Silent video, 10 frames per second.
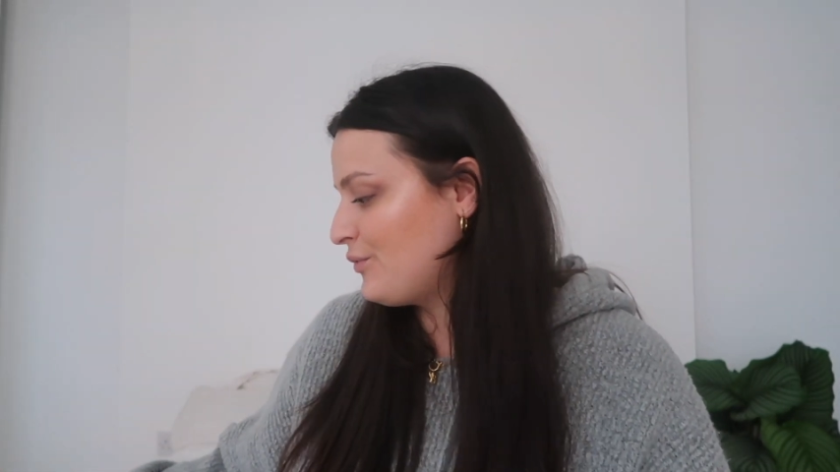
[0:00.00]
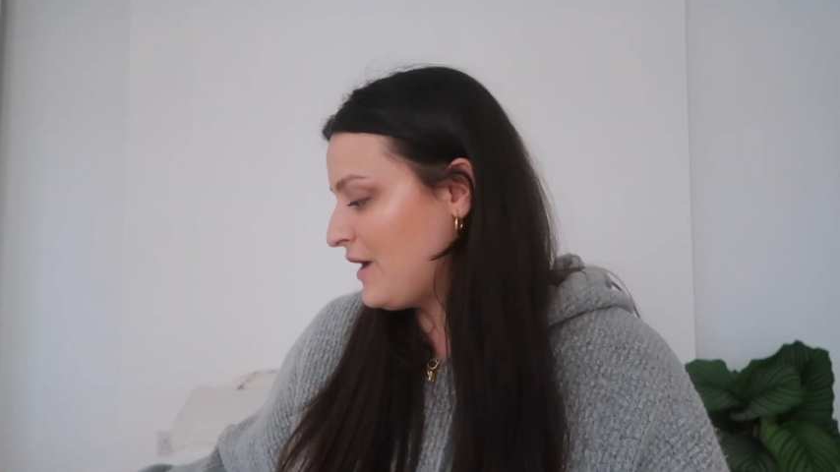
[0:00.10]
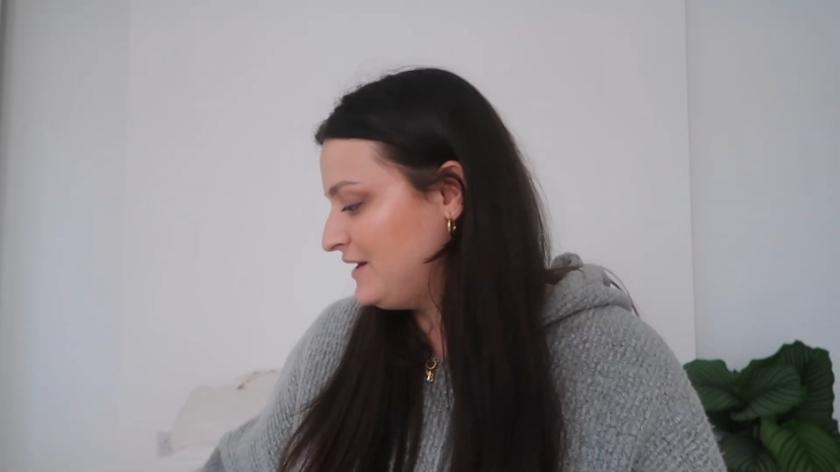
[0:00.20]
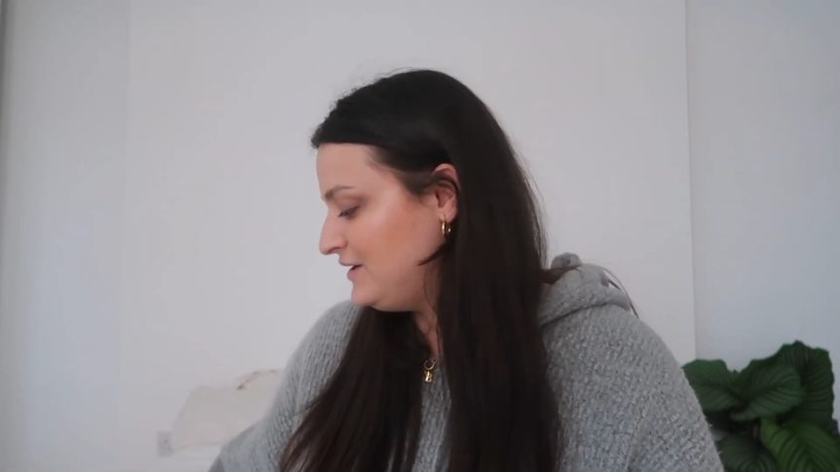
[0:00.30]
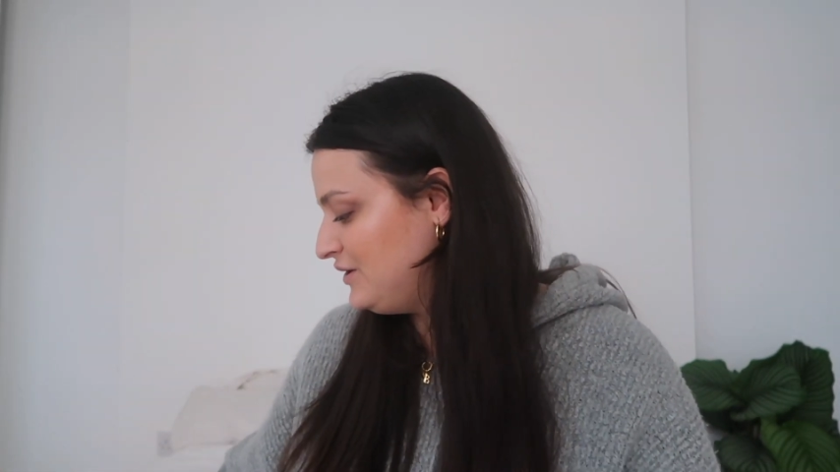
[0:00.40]

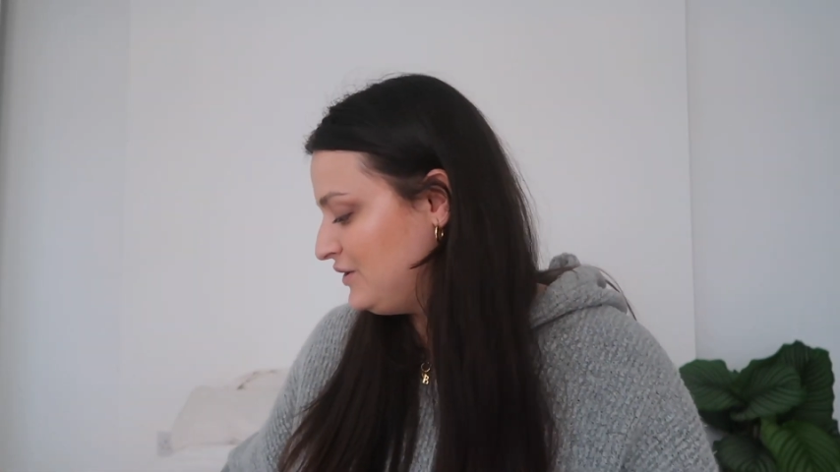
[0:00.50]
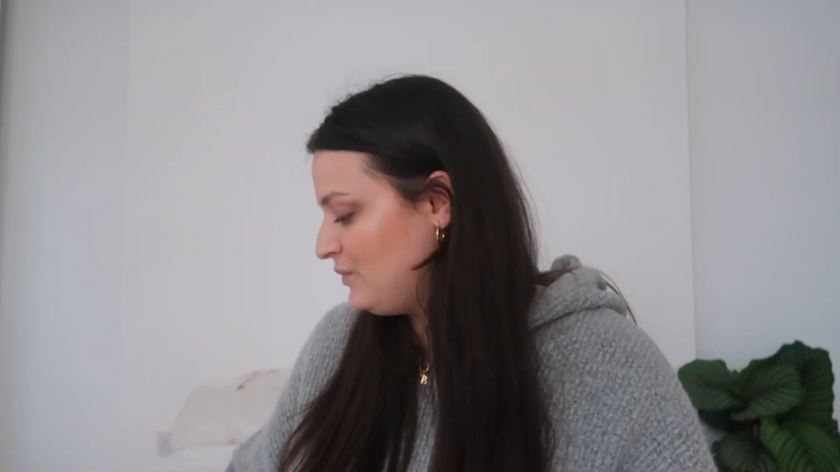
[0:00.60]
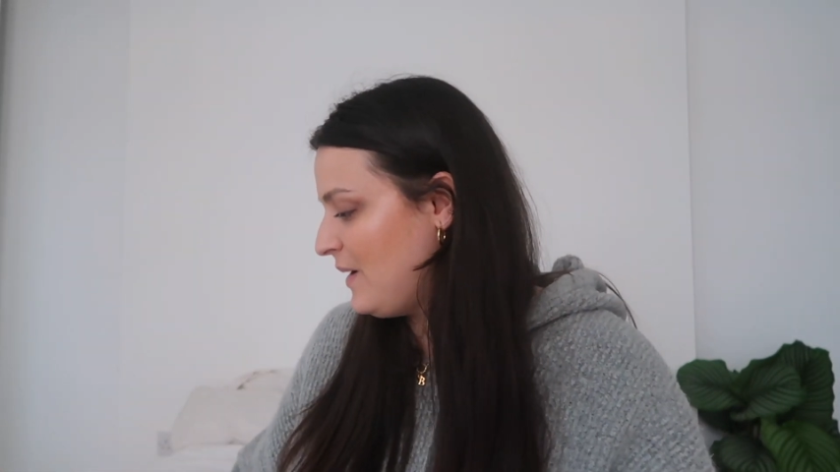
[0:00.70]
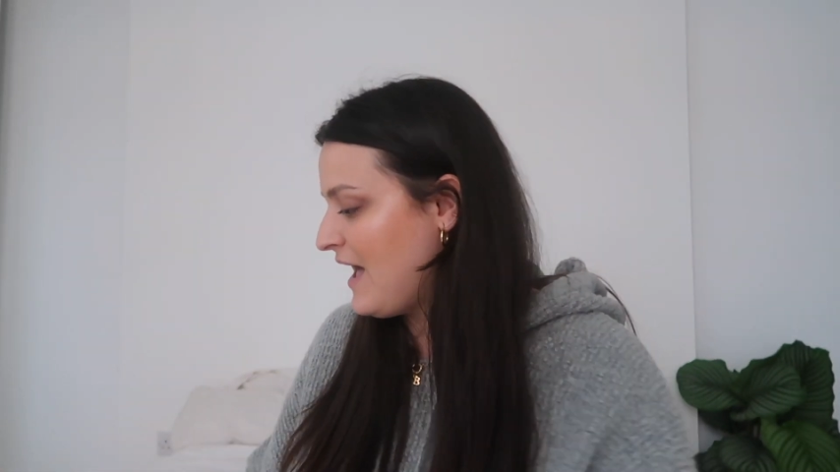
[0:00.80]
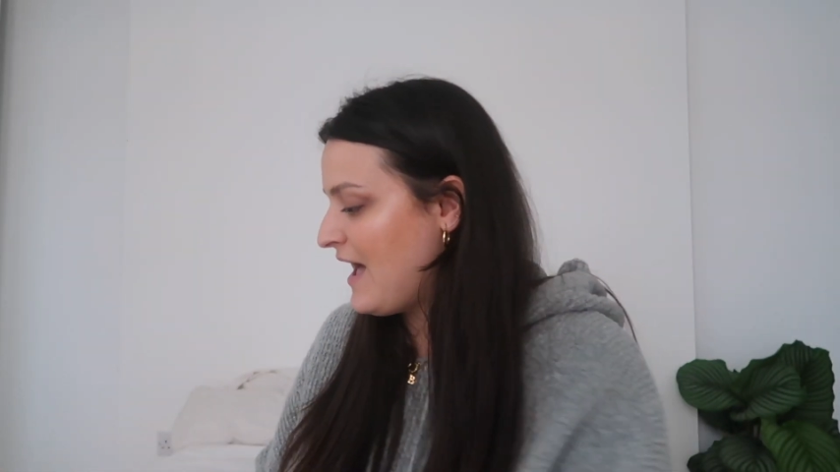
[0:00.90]
brand new
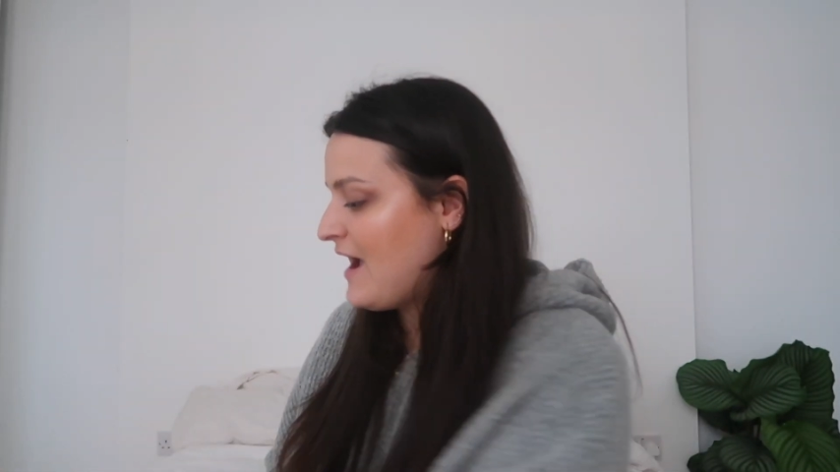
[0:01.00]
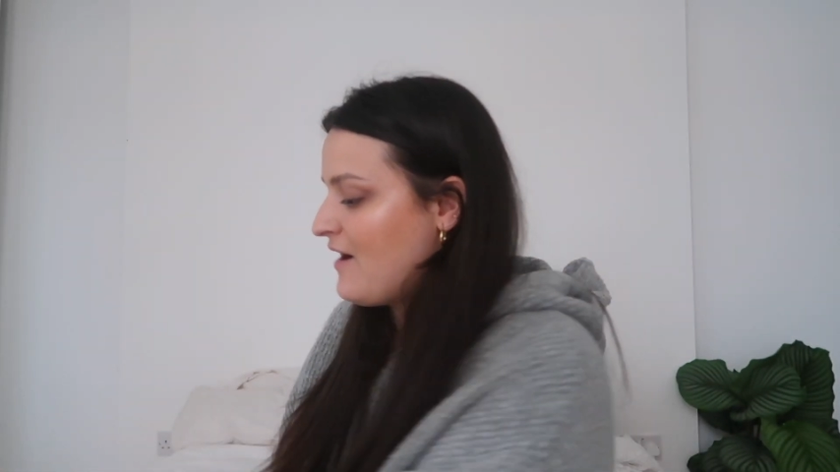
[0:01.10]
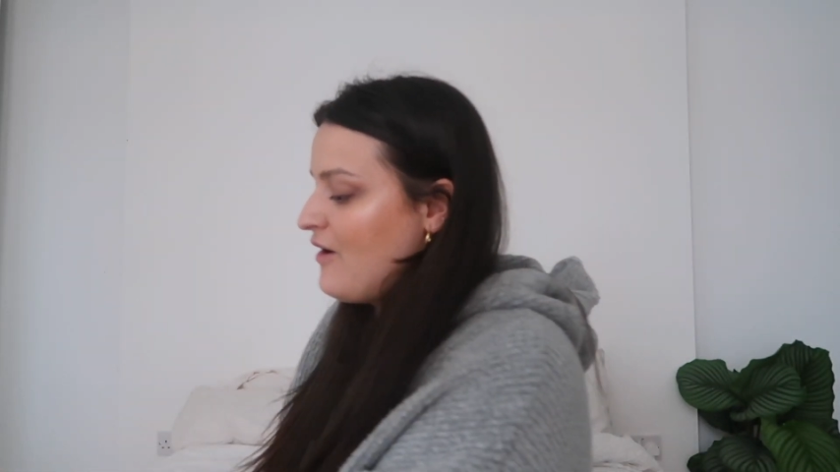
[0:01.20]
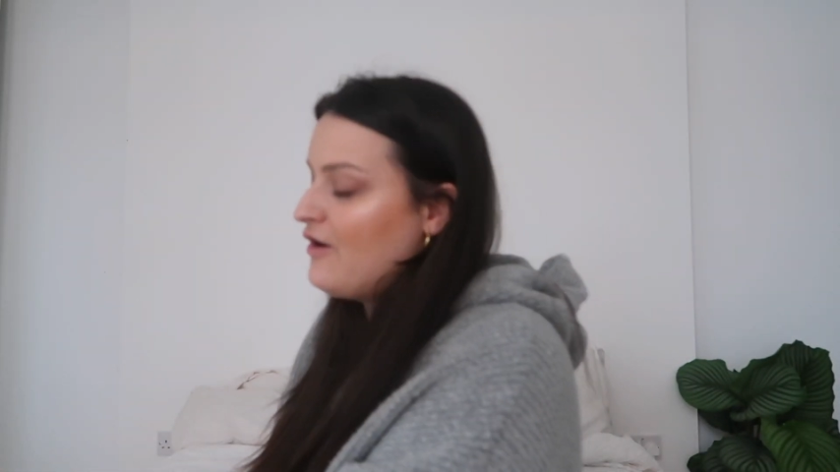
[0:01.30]
pair